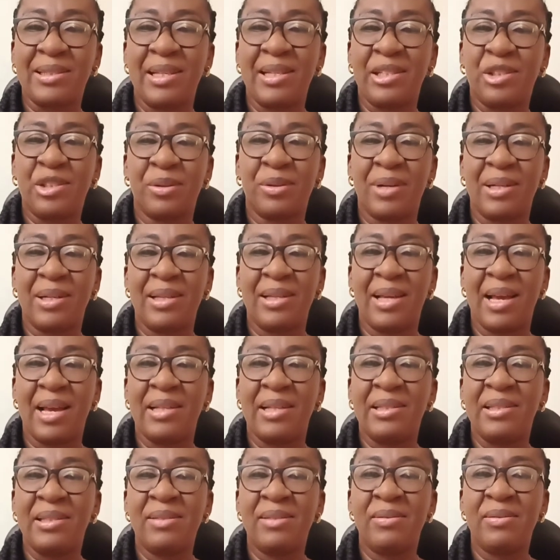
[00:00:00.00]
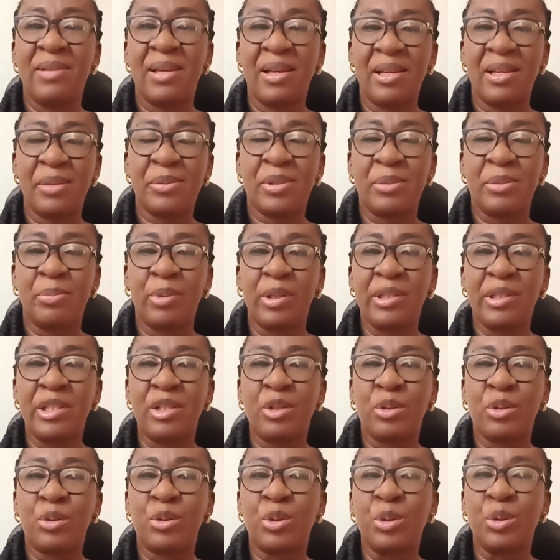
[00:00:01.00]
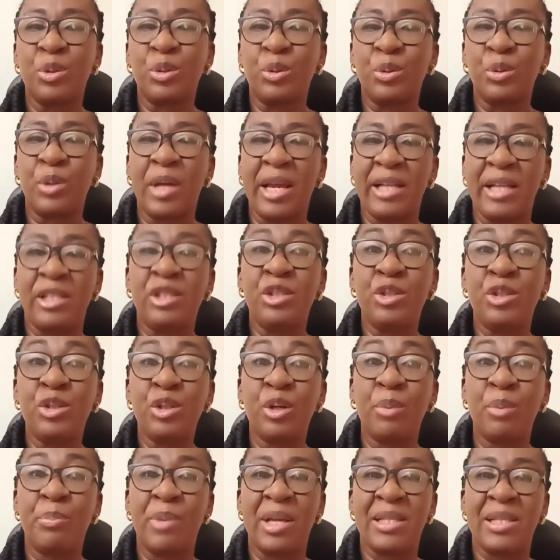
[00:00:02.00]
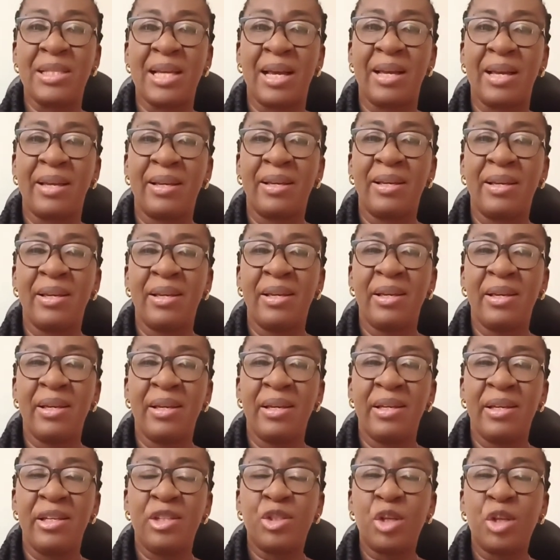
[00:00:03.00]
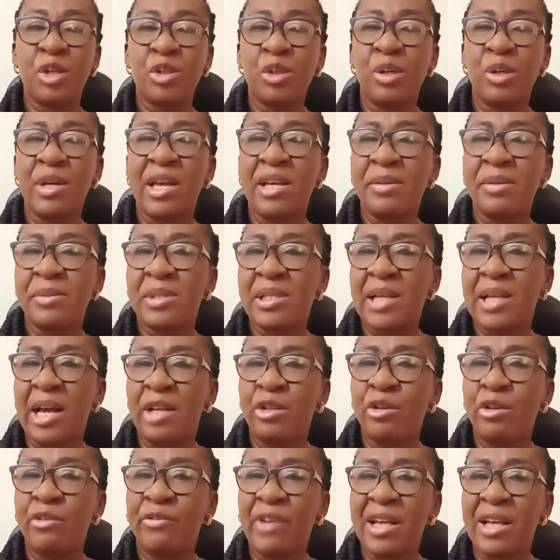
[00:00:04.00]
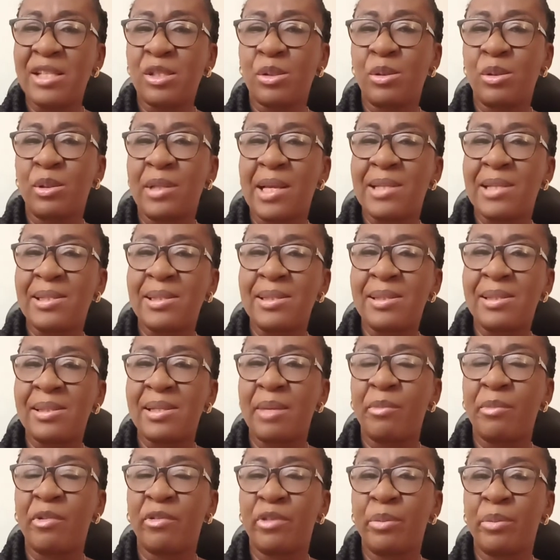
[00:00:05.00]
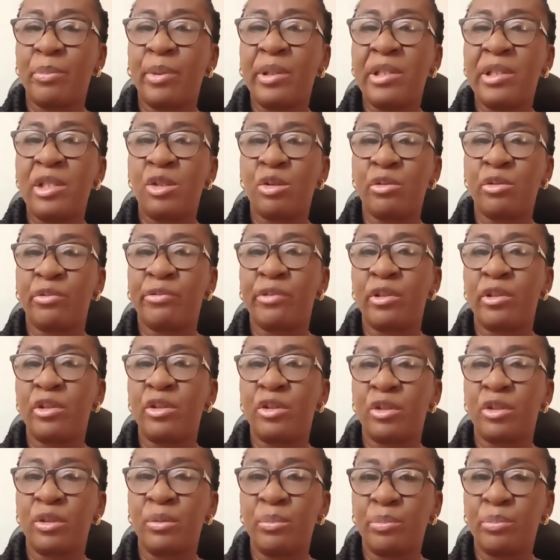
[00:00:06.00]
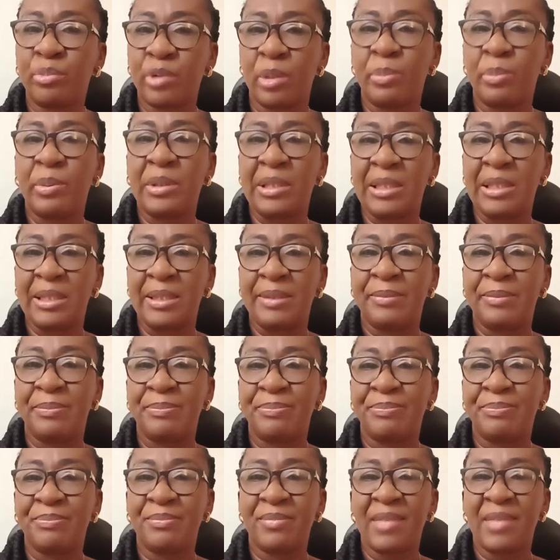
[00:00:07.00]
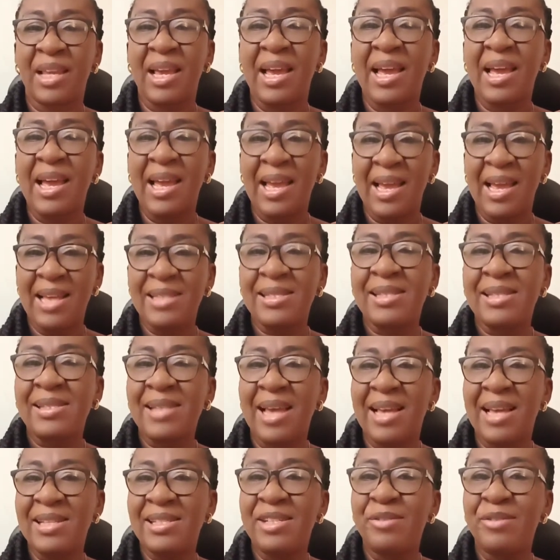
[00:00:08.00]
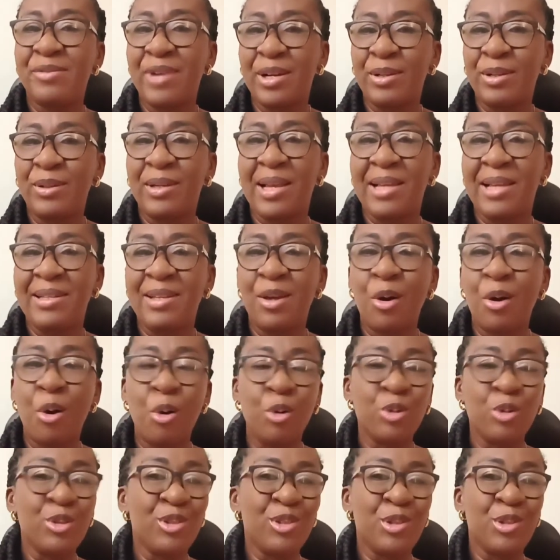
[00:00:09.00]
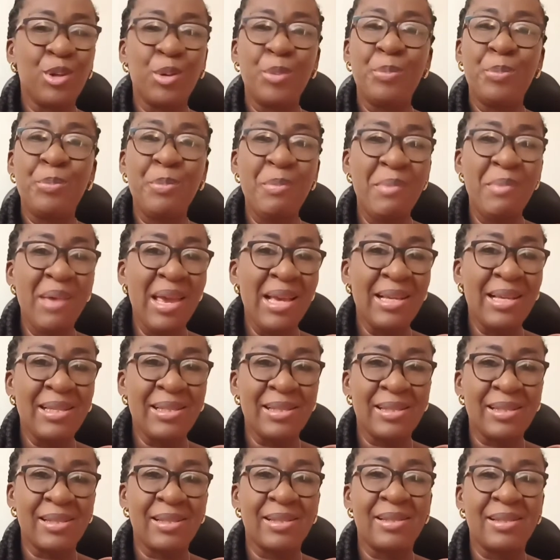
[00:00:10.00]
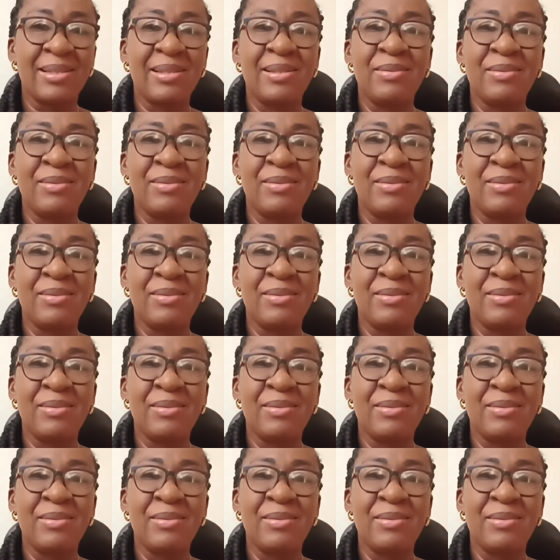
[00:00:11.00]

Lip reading: naturally and helps the body to endure better. It also helps the cardiovascular system of the body to function properly. Exercising regularly also makes